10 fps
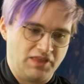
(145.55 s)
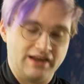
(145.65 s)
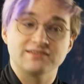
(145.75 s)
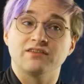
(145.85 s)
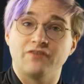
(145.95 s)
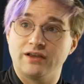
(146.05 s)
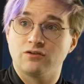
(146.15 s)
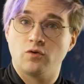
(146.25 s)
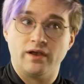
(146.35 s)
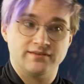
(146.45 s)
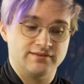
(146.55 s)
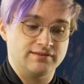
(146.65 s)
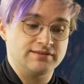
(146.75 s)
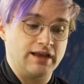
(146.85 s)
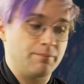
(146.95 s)
That is the final quest
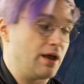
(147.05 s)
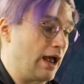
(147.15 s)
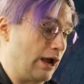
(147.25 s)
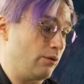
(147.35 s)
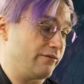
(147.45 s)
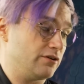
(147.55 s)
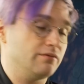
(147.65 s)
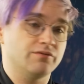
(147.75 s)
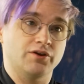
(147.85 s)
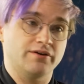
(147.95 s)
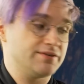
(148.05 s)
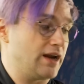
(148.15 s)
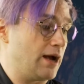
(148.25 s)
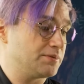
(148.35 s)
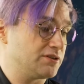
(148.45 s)
step. However, there is an
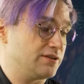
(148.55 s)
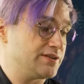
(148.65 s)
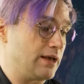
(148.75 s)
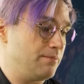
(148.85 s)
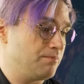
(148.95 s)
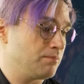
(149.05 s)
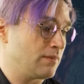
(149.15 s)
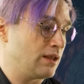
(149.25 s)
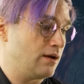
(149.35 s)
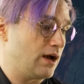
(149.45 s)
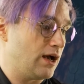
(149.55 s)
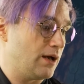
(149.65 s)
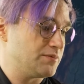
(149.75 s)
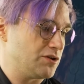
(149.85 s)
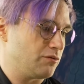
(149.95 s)
optional step.
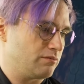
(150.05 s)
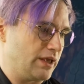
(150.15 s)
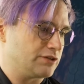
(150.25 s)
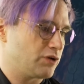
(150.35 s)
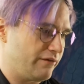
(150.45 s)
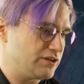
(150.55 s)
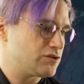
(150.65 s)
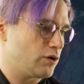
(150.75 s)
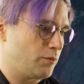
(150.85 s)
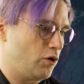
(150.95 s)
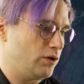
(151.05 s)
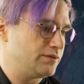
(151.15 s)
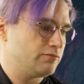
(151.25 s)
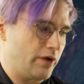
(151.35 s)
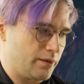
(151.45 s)
Travel to
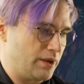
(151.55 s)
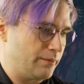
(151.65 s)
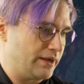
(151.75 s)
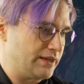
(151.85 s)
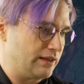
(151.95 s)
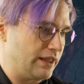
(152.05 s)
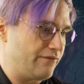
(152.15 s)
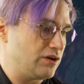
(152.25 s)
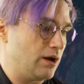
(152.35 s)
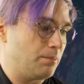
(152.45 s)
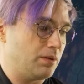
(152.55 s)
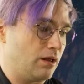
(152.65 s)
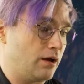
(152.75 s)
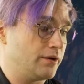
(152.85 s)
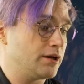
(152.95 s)
Stormhold, recommended by day 11.
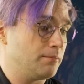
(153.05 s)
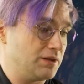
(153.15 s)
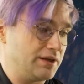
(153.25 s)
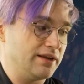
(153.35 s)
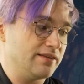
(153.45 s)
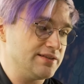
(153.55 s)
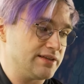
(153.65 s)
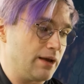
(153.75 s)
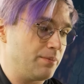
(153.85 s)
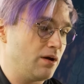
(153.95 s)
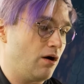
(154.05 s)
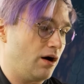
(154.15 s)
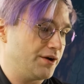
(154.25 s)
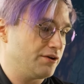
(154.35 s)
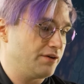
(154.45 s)
Upon completing this step,
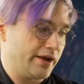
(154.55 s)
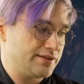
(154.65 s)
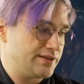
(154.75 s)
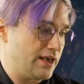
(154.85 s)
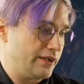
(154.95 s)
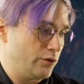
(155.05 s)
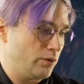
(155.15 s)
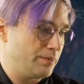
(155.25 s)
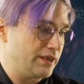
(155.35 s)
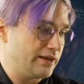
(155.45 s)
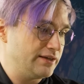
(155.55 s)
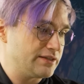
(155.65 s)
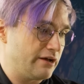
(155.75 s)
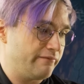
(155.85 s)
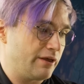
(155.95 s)
on your next day, you will begin a
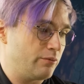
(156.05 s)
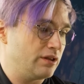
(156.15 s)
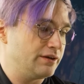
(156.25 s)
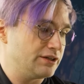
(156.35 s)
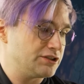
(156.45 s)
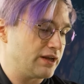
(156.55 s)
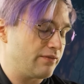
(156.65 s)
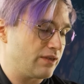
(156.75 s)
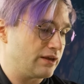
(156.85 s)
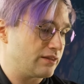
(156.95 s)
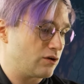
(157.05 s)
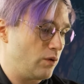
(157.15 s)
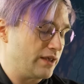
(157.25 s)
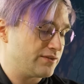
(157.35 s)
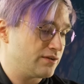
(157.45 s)
delve that will initiate the end of the
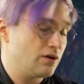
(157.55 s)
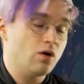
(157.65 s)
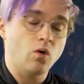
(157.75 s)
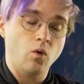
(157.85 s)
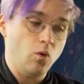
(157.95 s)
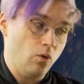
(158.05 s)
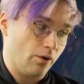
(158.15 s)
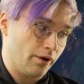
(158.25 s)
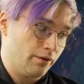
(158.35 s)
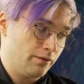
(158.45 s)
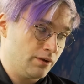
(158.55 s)
quest. Or